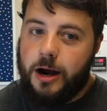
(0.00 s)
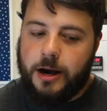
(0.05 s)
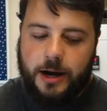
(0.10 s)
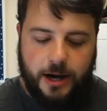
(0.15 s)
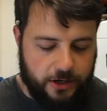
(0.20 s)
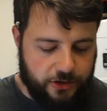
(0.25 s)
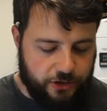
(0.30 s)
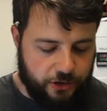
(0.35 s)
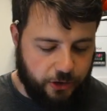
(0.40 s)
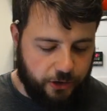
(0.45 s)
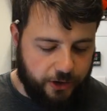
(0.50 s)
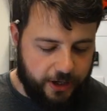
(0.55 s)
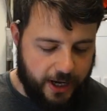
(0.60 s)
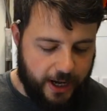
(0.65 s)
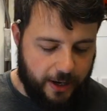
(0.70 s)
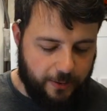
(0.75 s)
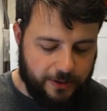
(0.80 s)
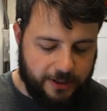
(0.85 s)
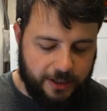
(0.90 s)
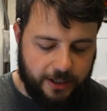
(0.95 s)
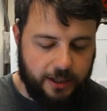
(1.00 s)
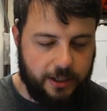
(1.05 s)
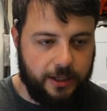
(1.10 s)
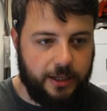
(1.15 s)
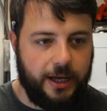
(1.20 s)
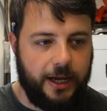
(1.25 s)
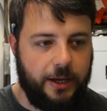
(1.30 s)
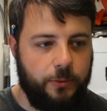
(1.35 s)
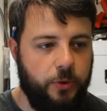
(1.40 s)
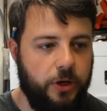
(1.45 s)
get sorted out,
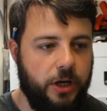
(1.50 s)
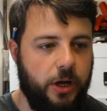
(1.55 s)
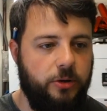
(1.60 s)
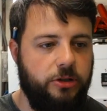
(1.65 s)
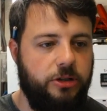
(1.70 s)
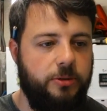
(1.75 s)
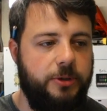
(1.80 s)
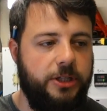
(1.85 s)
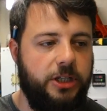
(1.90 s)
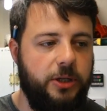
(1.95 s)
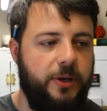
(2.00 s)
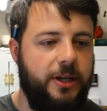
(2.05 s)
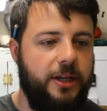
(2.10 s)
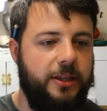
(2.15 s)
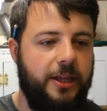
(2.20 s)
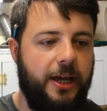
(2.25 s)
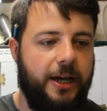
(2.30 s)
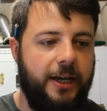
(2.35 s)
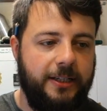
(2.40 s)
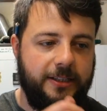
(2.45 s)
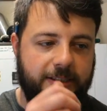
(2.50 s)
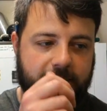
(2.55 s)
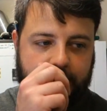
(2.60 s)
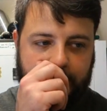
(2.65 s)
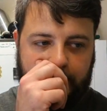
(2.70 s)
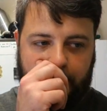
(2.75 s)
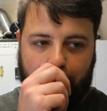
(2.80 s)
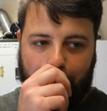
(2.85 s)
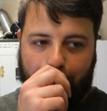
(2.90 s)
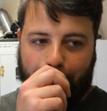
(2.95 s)
and we're going to be doing that
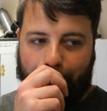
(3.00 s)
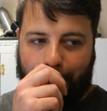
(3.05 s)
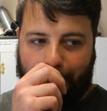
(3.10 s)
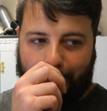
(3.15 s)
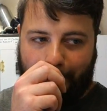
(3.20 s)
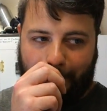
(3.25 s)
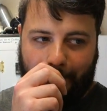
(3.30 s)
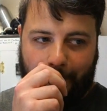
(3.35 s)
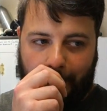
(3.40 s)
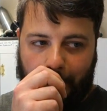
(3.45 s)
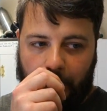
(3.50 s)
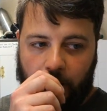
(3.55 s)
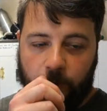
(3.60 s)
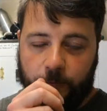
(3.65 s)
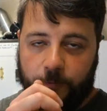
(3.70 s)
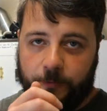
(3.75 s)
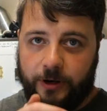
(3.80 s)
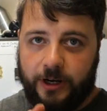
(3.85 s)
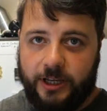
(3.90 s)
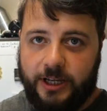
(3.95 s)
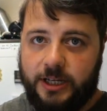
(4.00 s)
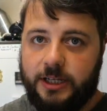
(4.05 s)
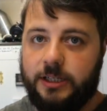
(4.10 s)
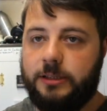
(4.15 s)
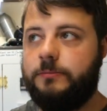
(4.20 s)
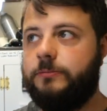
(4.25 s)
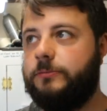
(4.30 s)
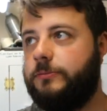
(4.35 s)
hopefully